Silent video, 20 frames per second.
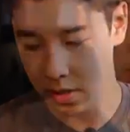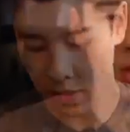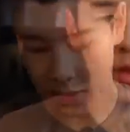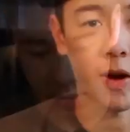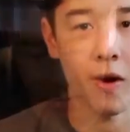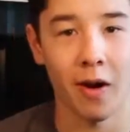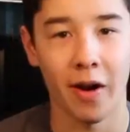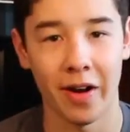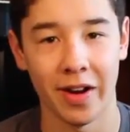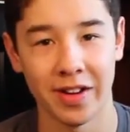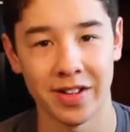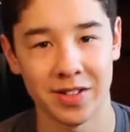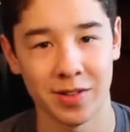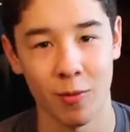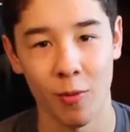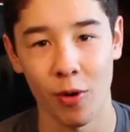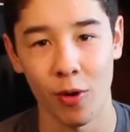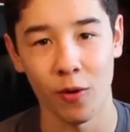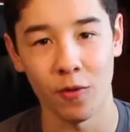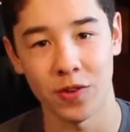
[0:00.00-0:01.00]
Alright, and to
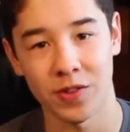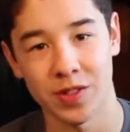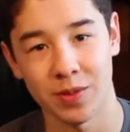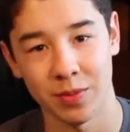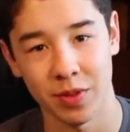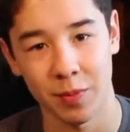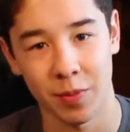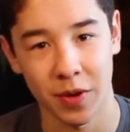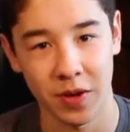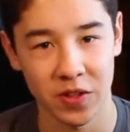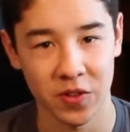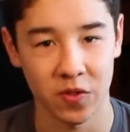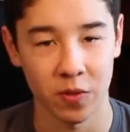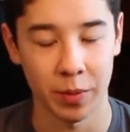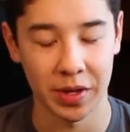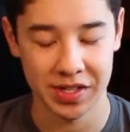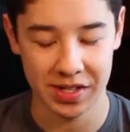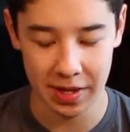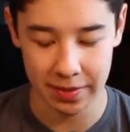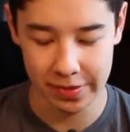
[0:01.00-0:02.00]
run over some of the parts for
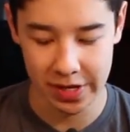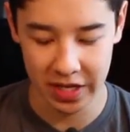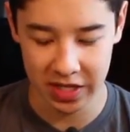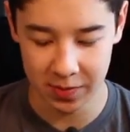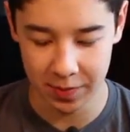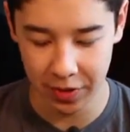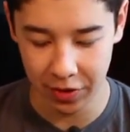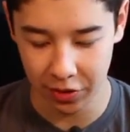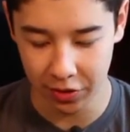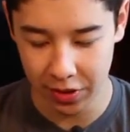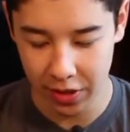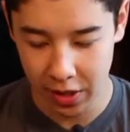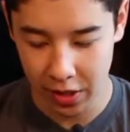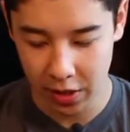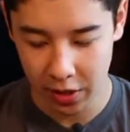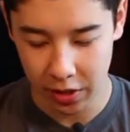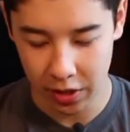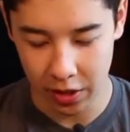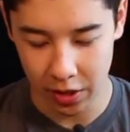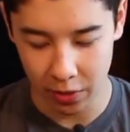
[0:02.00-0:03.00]
my stepdad's build,
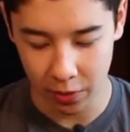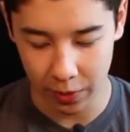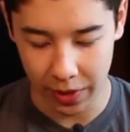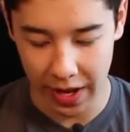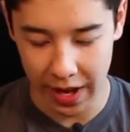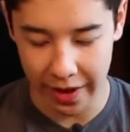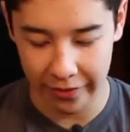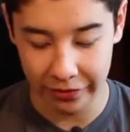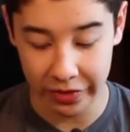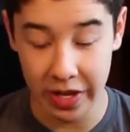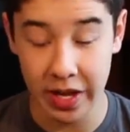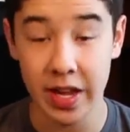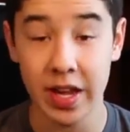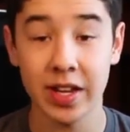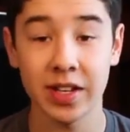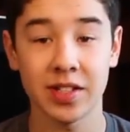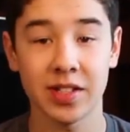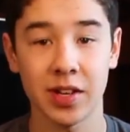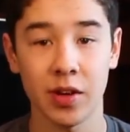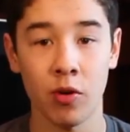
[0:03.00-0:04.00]
here we have the
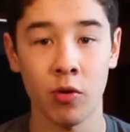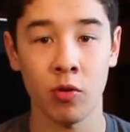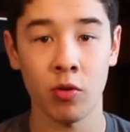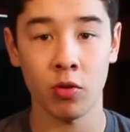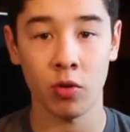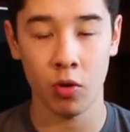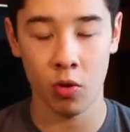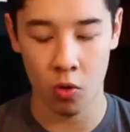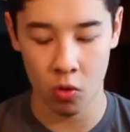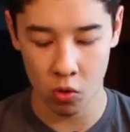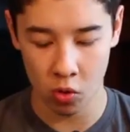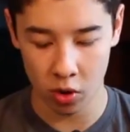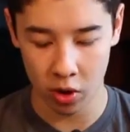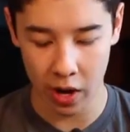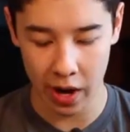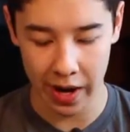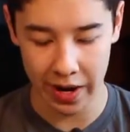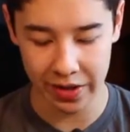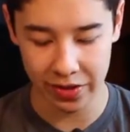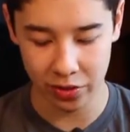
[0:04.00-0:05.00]
Intel Core
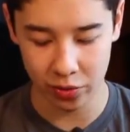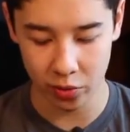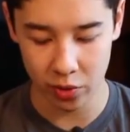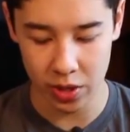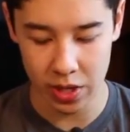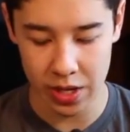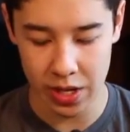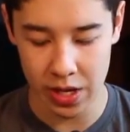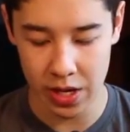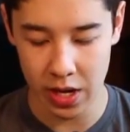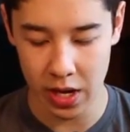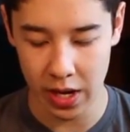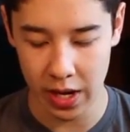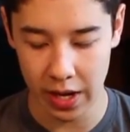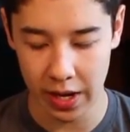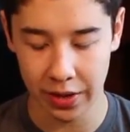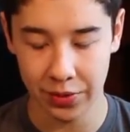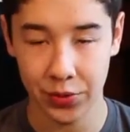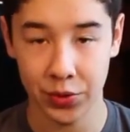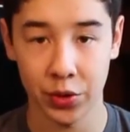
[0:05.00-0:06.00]

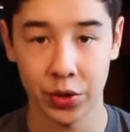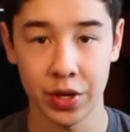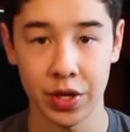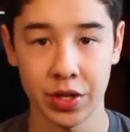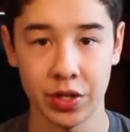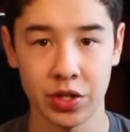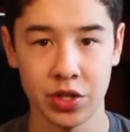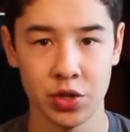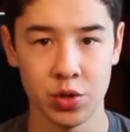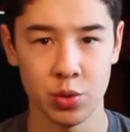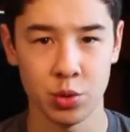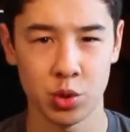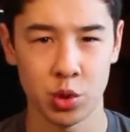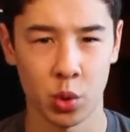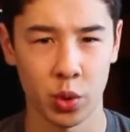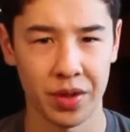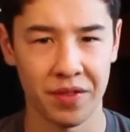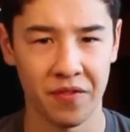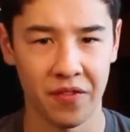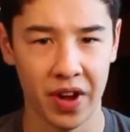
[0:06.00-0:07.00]
i3
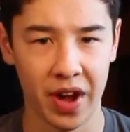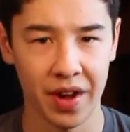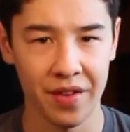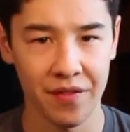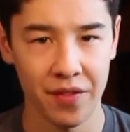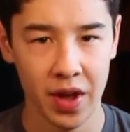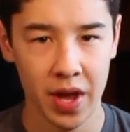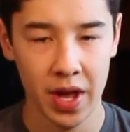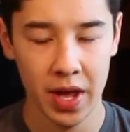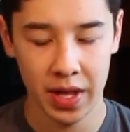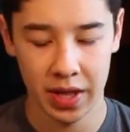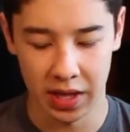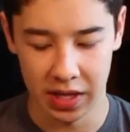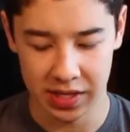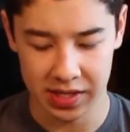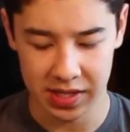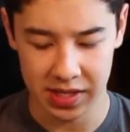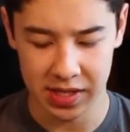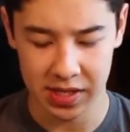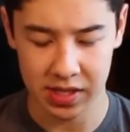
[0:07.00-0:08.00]
3225.
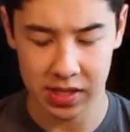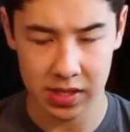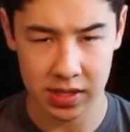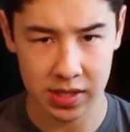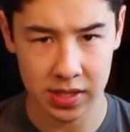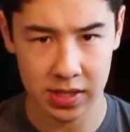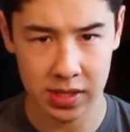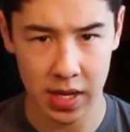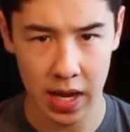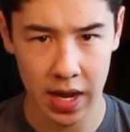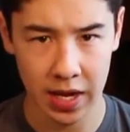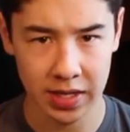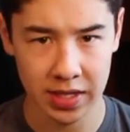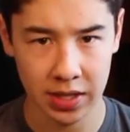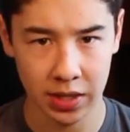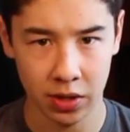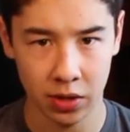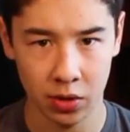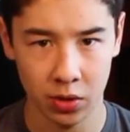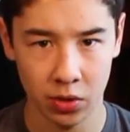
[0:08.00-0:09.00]
This is
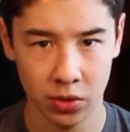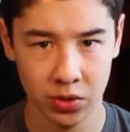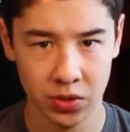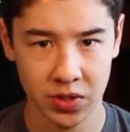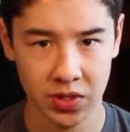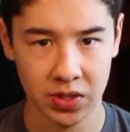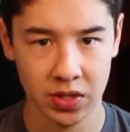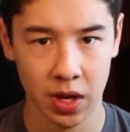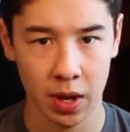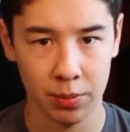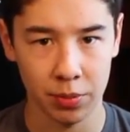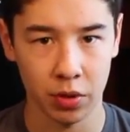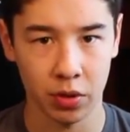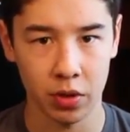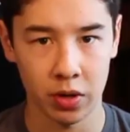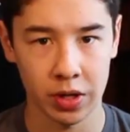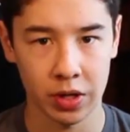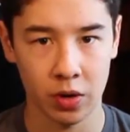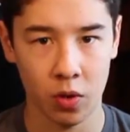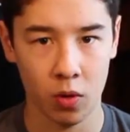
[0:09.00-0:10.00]
Intel's
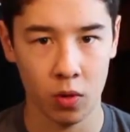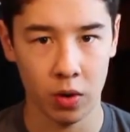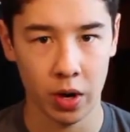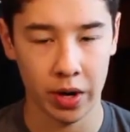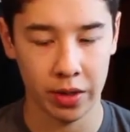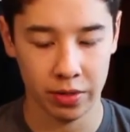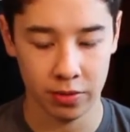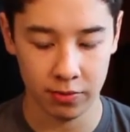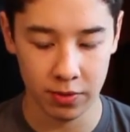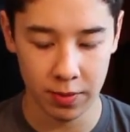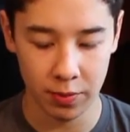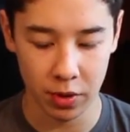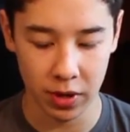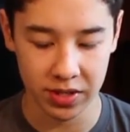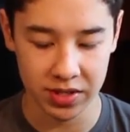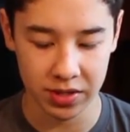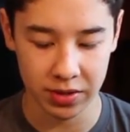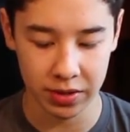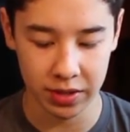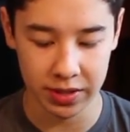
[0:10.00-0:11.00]
top-of-the-line Core i3
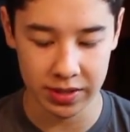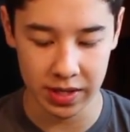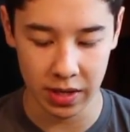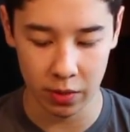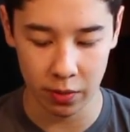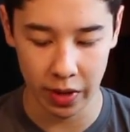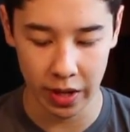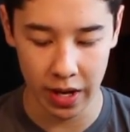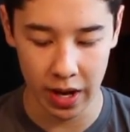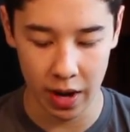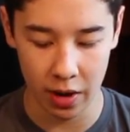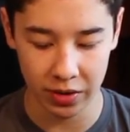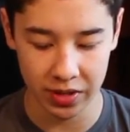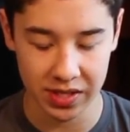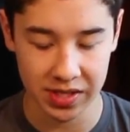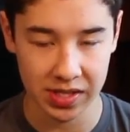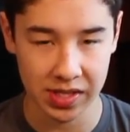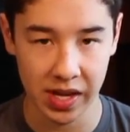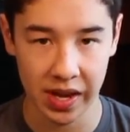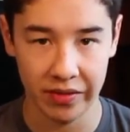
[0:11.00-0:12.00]
processor that's out right now.
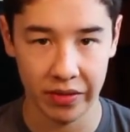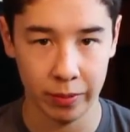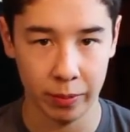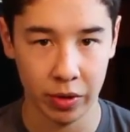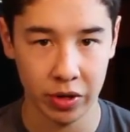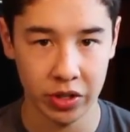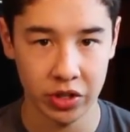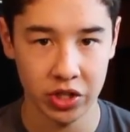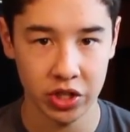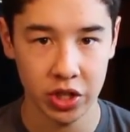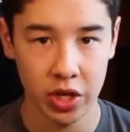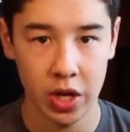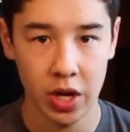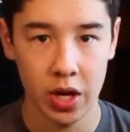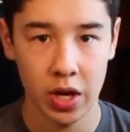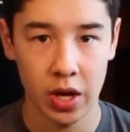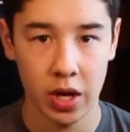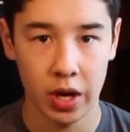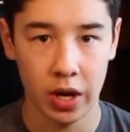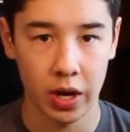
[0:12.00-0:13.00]
This is Ivy Bridge
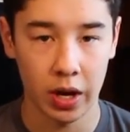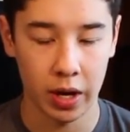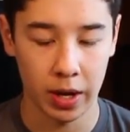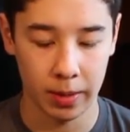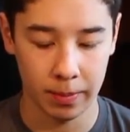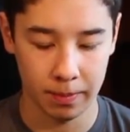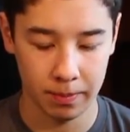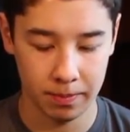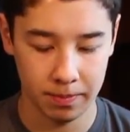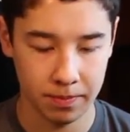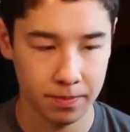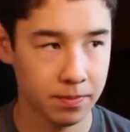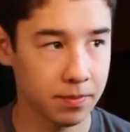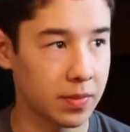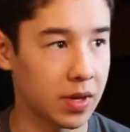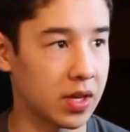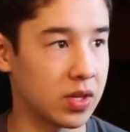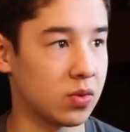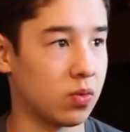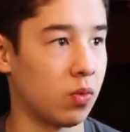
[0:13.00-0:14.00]

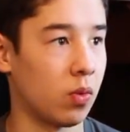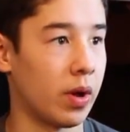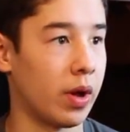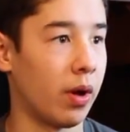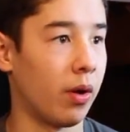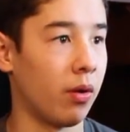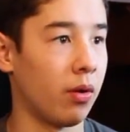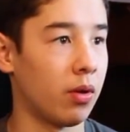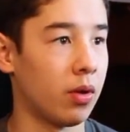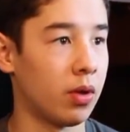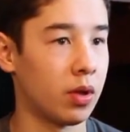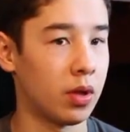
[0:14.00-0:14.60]
as well.